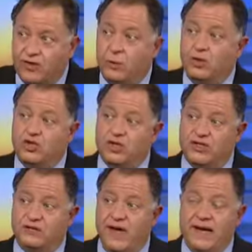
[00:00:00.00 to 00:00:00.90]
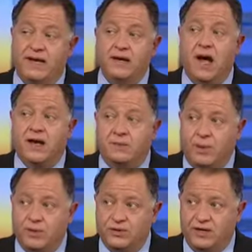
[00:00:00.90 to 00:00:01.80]
that would justify not
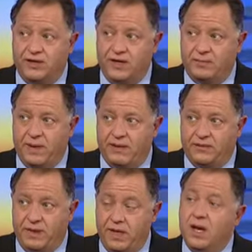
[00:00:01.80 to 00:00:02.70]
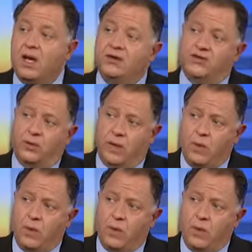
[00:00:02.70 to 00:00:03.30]
imposing the death penalty? So they